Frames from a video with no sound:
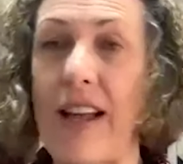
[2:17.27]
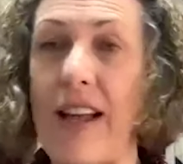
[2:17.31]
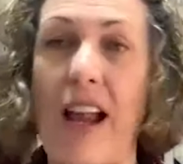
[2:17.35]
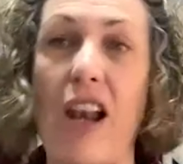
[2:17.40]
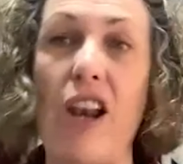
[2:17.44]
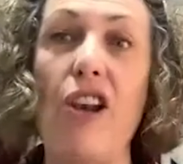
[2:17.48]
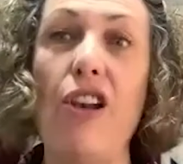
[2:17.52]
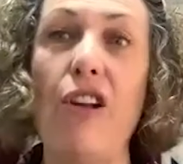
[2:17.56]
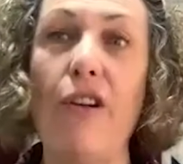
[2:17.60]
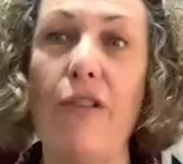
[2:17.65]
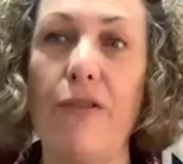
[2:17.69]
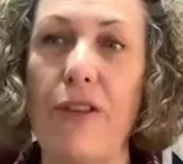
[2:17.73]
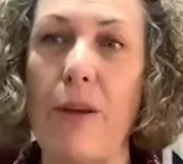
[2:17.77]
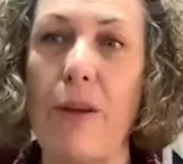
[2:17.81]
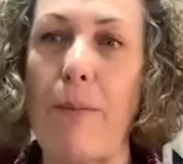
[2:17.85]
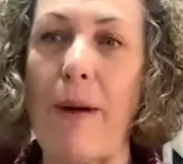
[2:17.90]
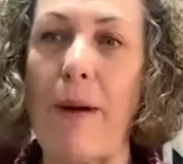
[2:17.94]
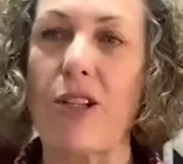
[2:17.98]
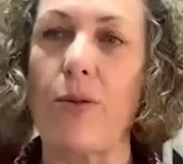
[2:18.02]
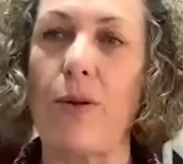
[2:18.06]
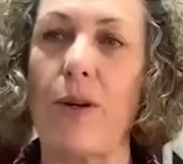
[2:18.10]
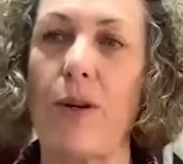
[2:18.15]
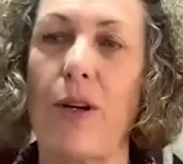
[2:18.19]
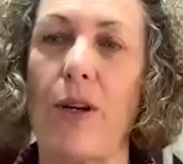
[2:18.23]
I loved the
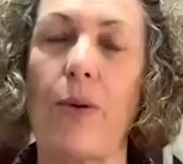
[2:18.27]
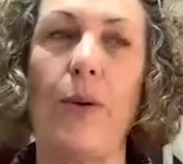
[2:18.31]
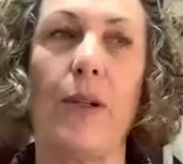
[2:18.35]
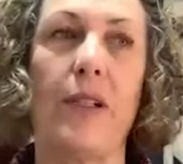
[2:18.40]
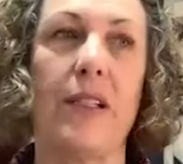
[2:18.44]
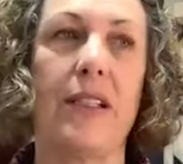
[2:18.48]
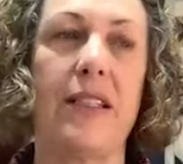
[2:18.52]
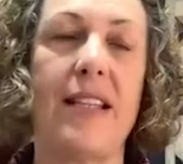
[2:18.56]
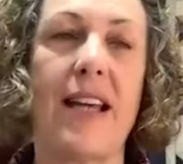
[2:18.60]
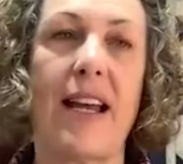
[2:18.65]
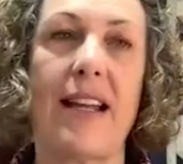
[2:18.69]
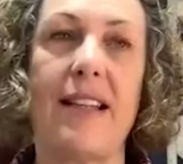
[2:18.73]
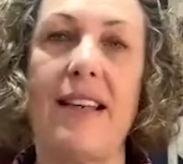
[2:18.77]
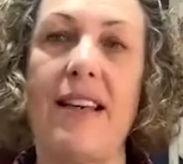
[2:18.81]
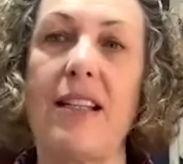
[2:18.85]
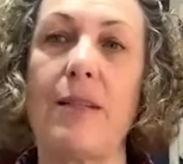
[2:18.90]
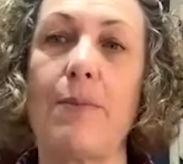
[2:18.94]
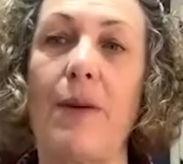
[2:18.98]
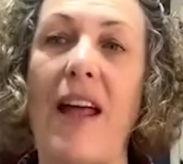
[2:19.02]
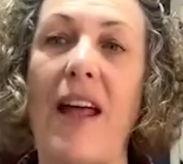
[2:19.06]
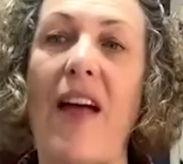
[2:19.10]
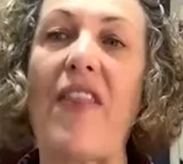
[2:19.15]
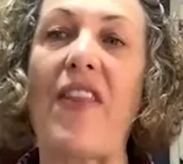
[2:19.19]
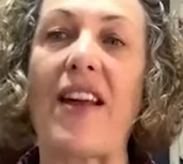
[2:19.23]
patchwork and quilting techniques,
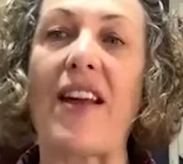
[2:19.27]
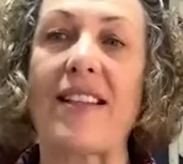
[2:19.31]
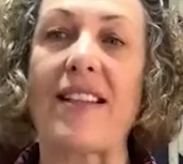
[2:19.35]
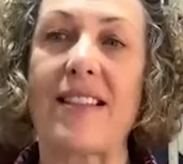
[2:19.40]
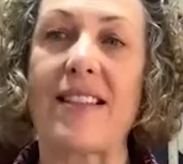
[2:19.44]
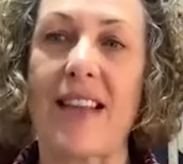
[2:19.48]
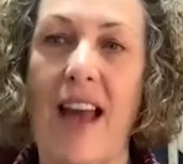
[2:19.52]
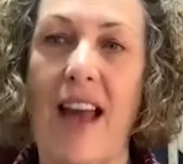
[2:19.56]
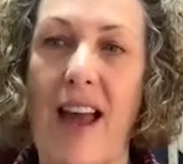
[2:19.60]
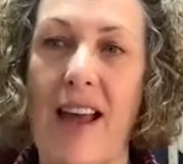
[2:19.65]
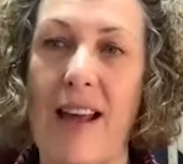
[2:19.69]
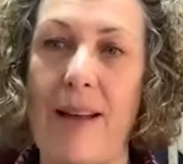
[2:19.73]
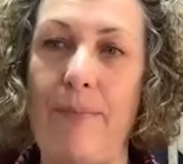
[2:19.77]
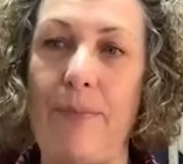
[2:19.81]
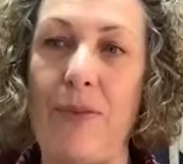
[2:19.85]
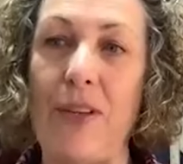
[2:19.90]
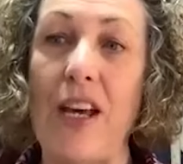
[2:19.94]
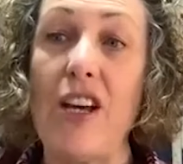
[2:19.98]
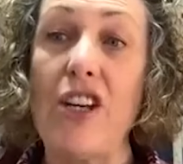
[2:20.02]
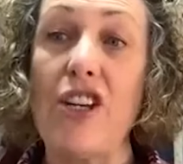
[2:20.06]
but at that time,